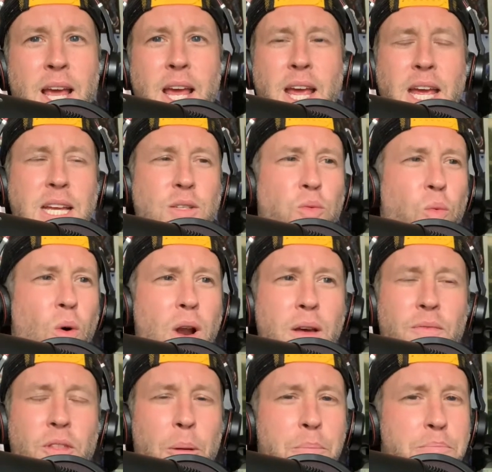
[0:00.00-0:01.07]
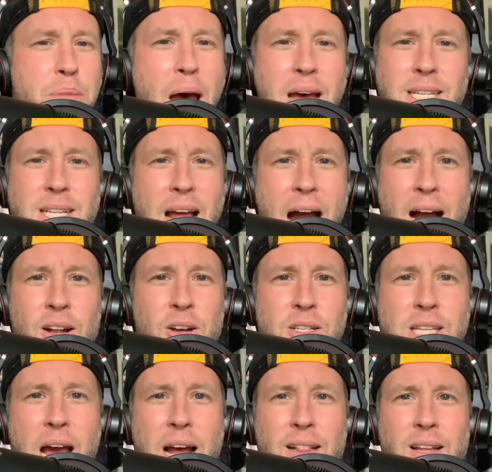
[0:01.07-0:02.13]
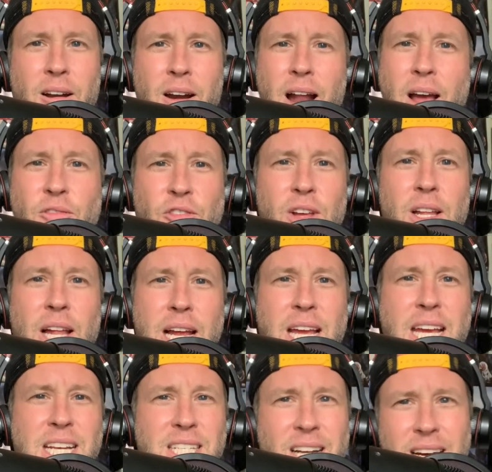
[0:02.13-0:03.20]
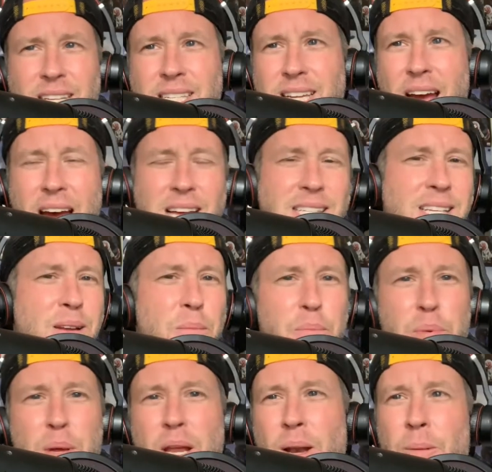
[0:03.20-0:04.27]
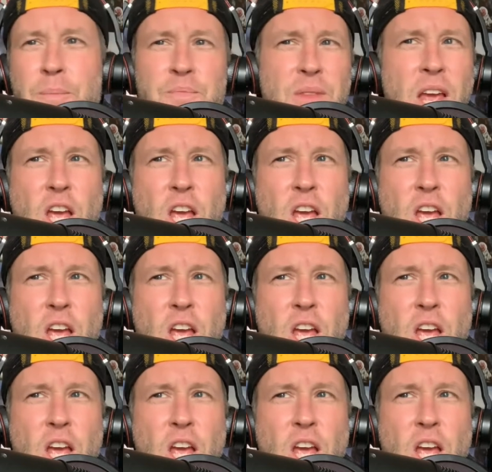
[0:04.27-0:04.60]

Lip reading: He's one of the best actors out there, and I feel like he just hasn't been